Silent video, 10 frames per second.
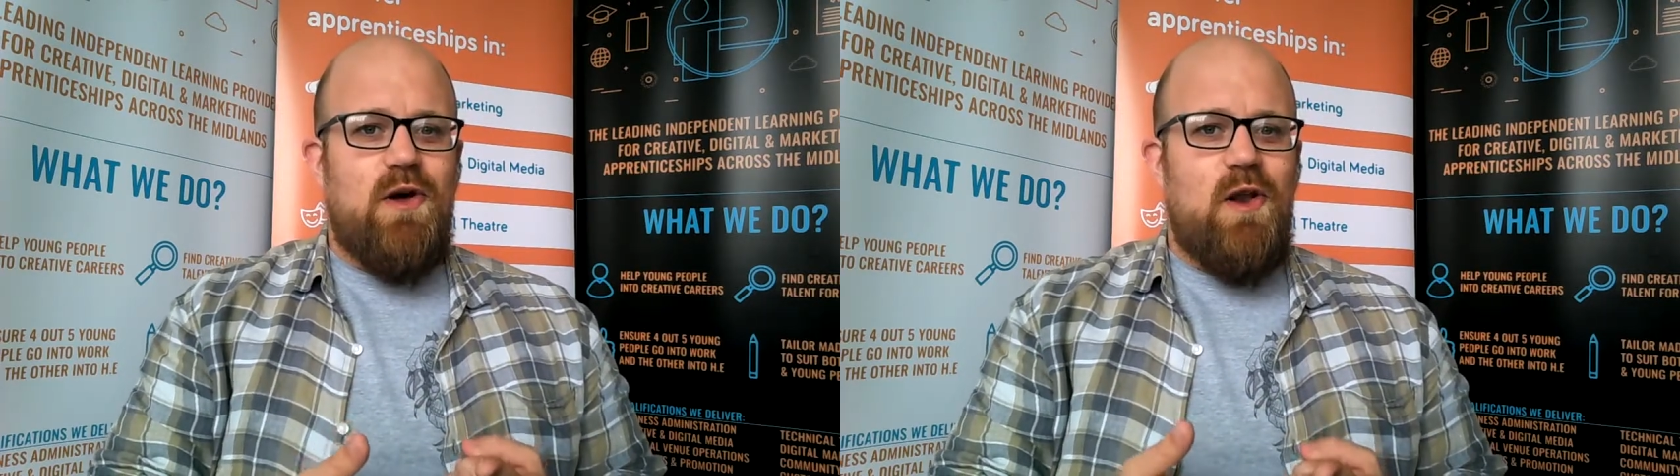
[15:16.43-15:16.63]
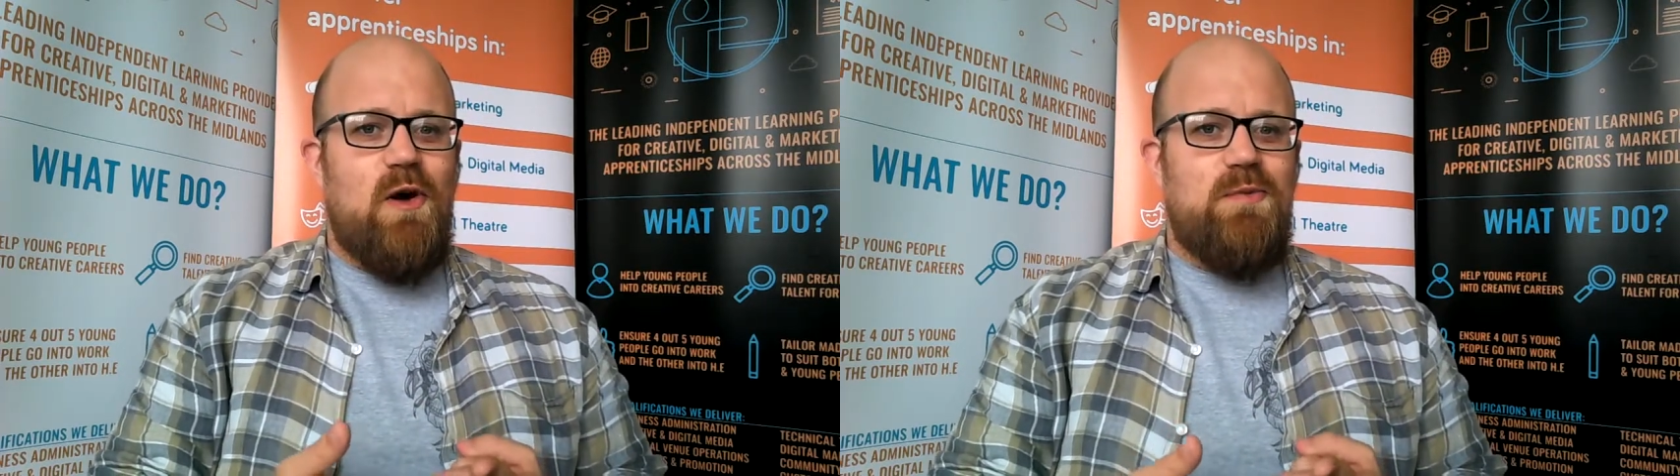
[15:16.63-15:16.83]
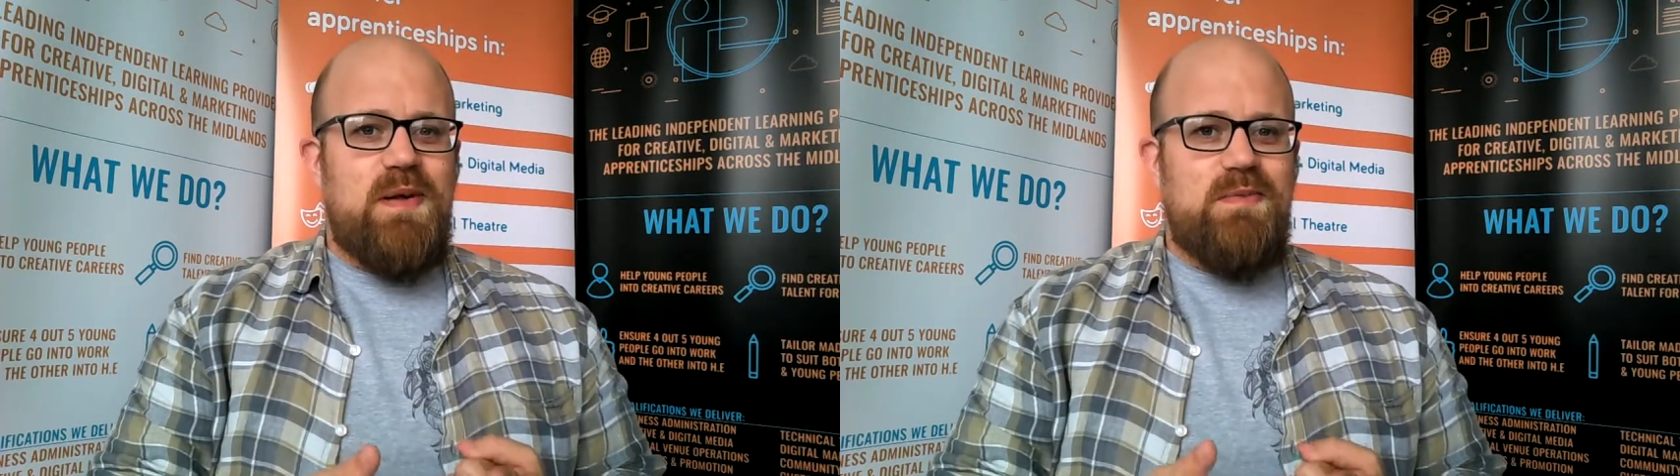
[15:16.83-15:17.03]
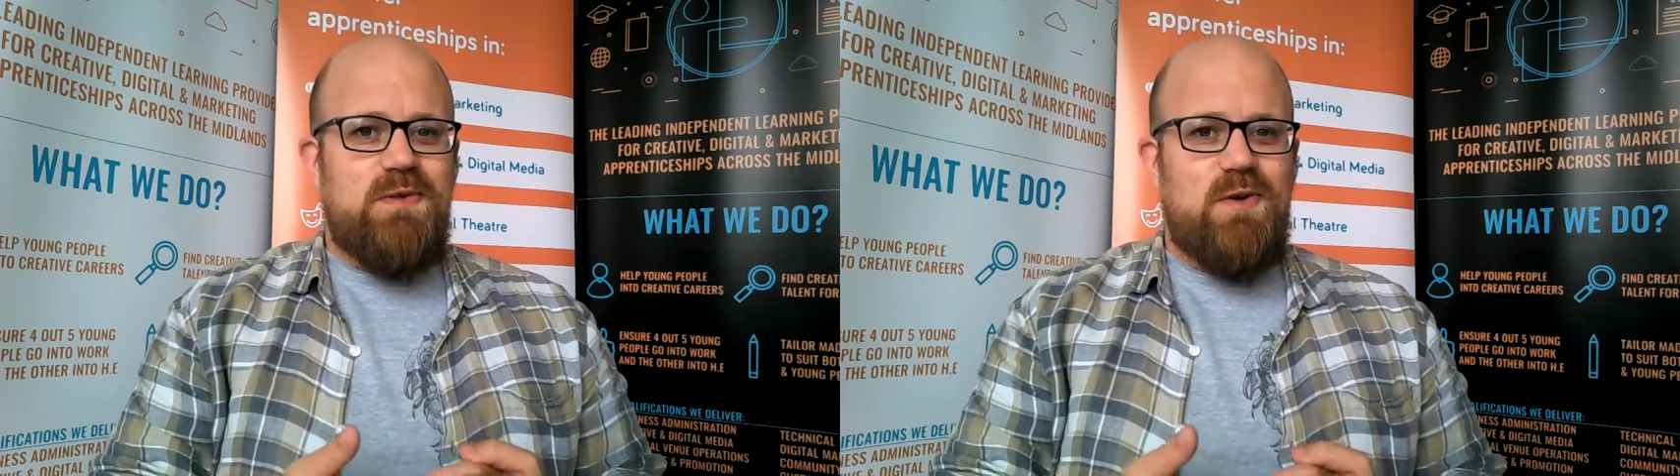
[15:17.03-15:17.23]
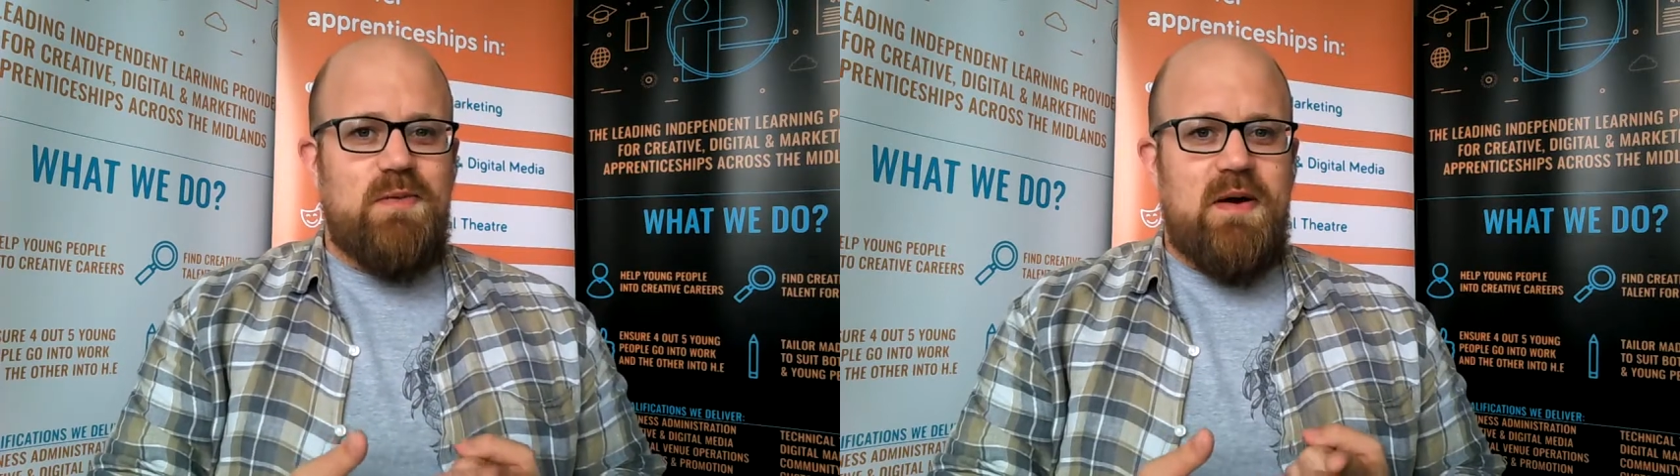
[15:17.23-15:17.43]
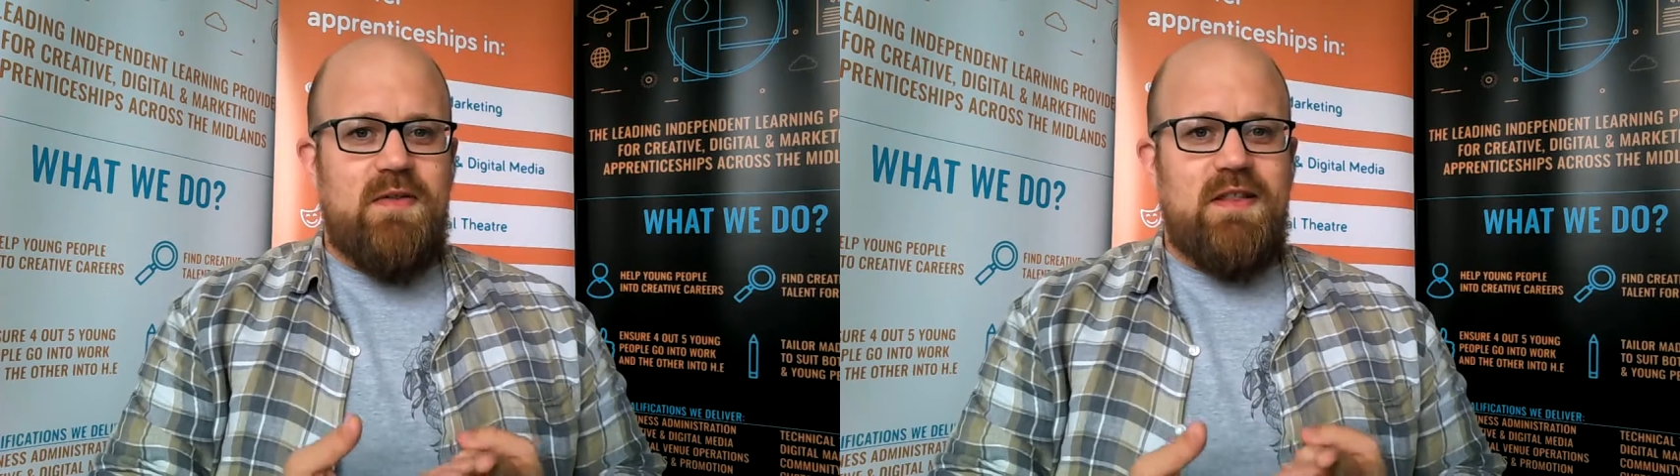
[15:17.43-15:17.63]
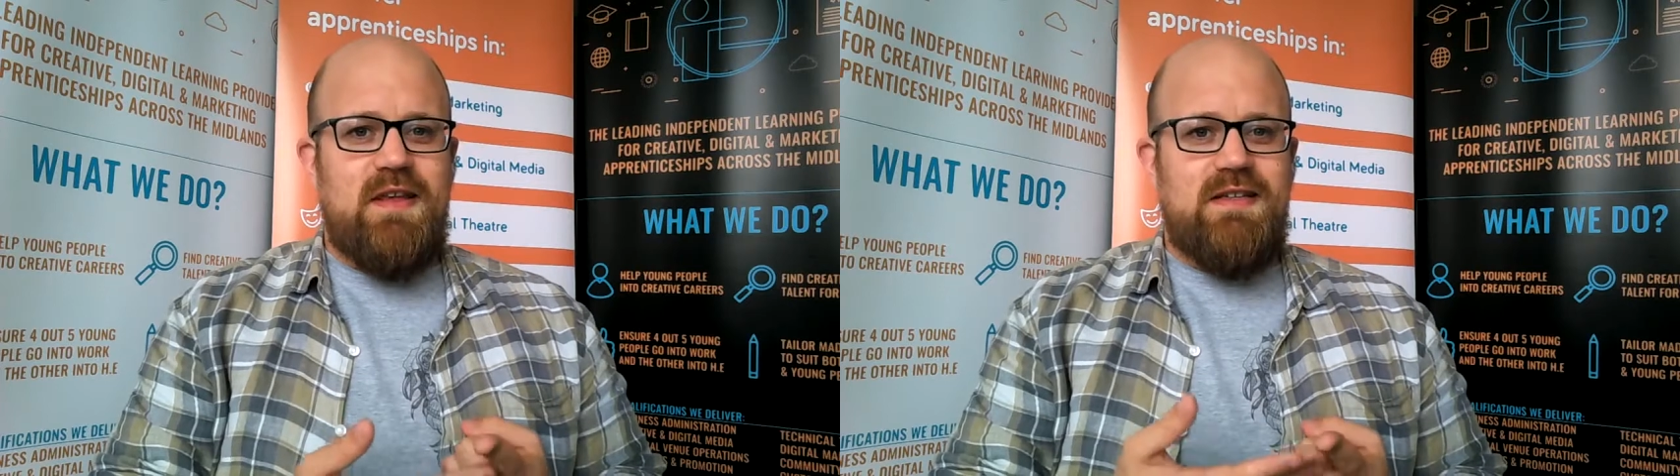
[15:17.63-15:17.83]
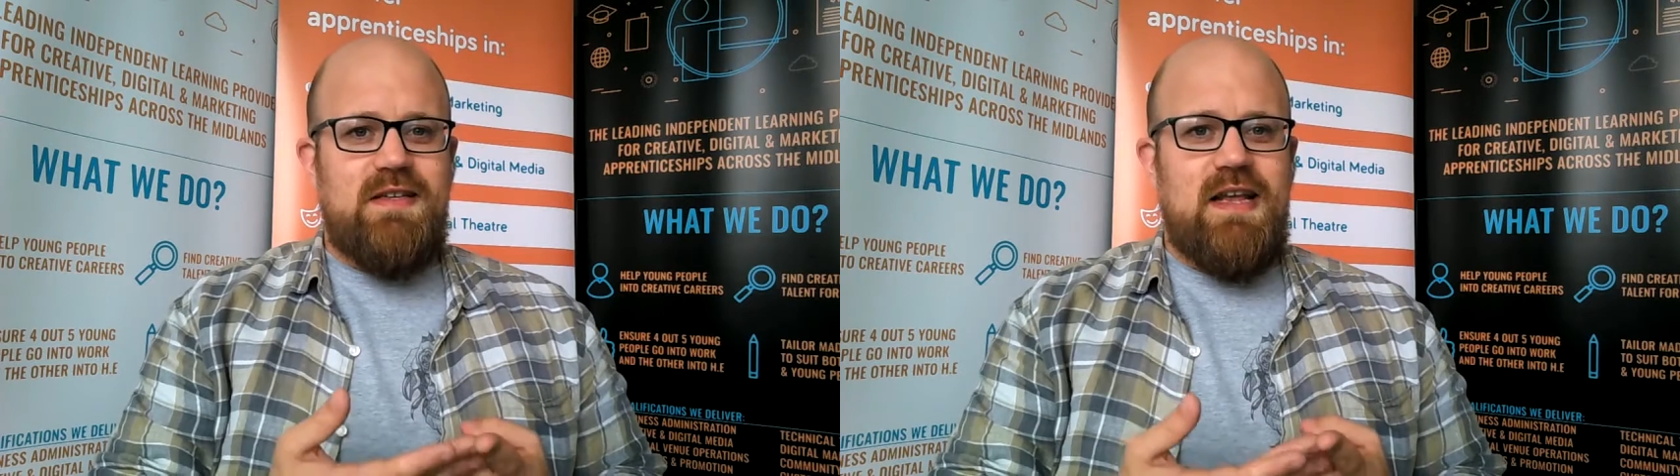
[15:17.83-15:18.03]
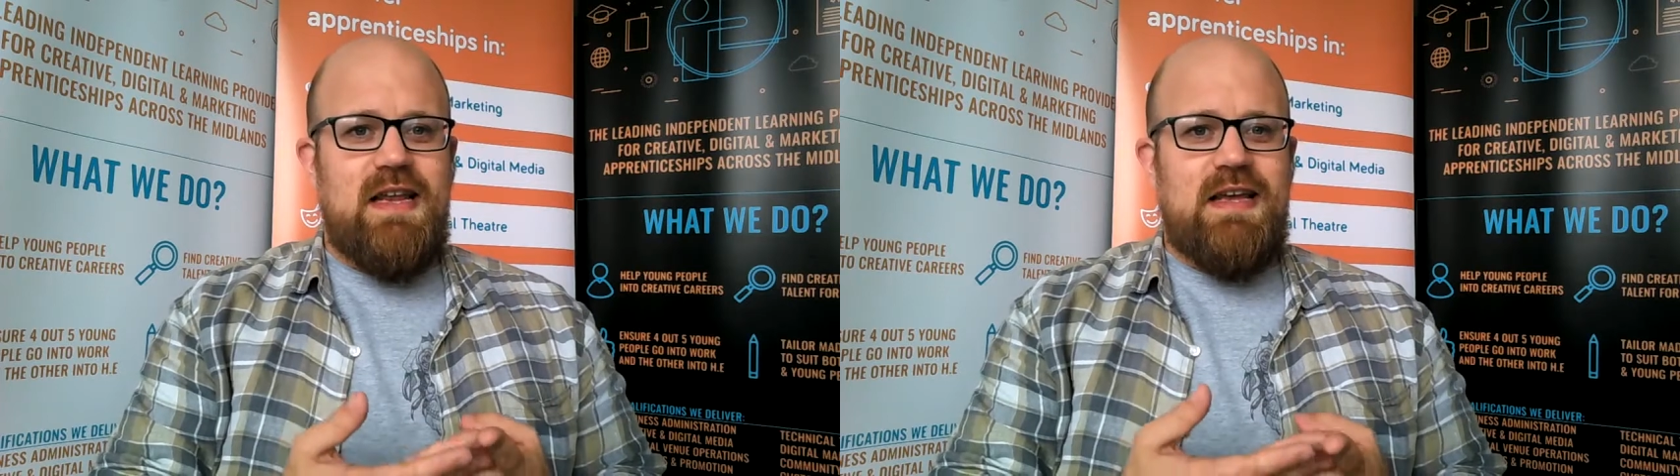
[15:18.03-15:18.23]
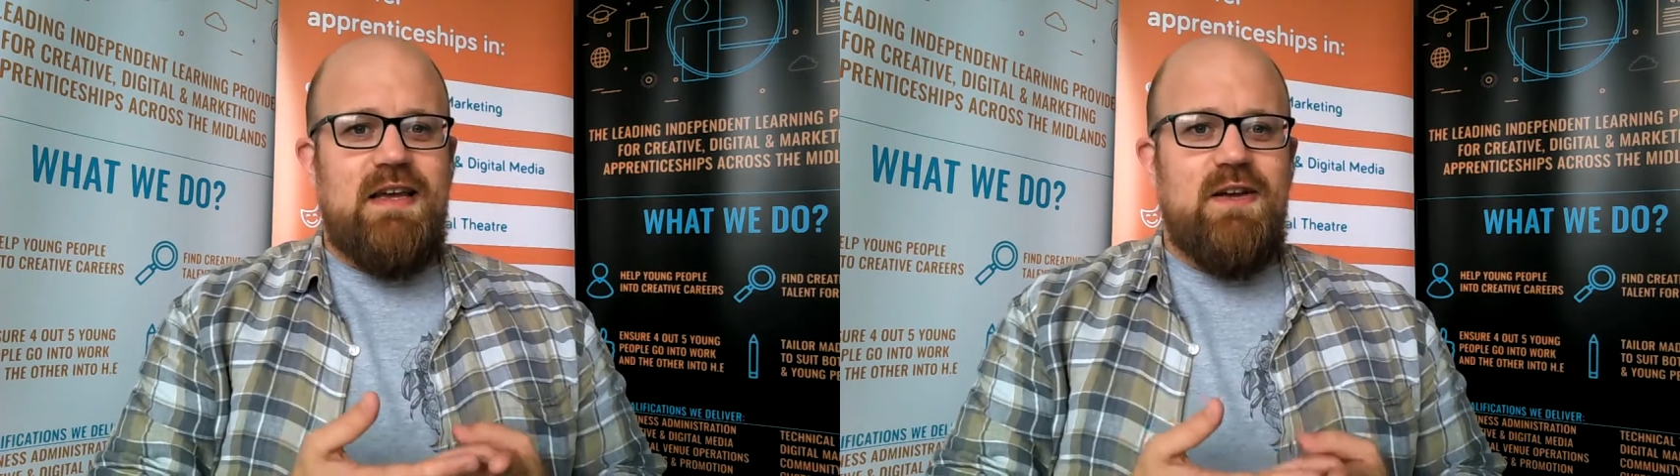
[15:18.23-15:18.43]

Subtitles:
a lot of people talk about that they're selling,